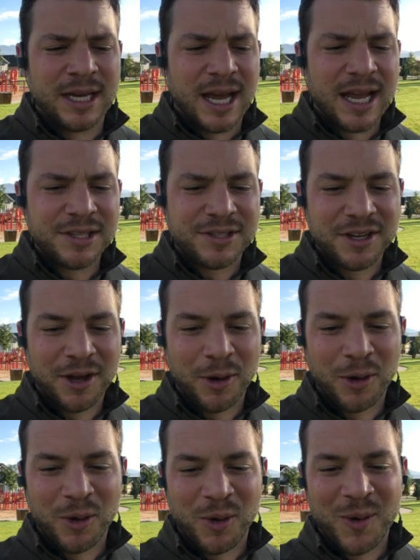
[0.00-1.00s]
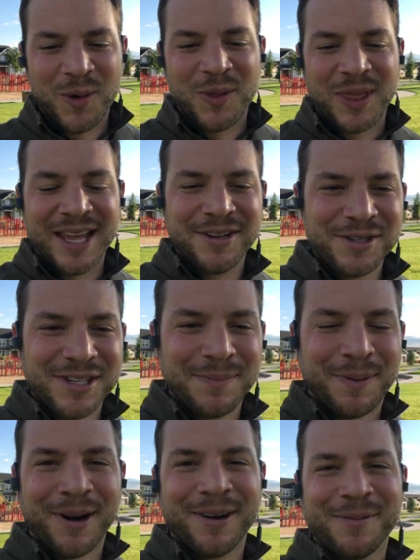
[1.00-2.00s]
And so the interesting
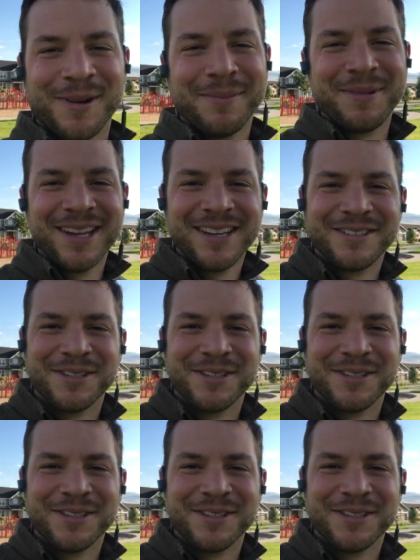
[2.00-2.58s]
part and what I'm getting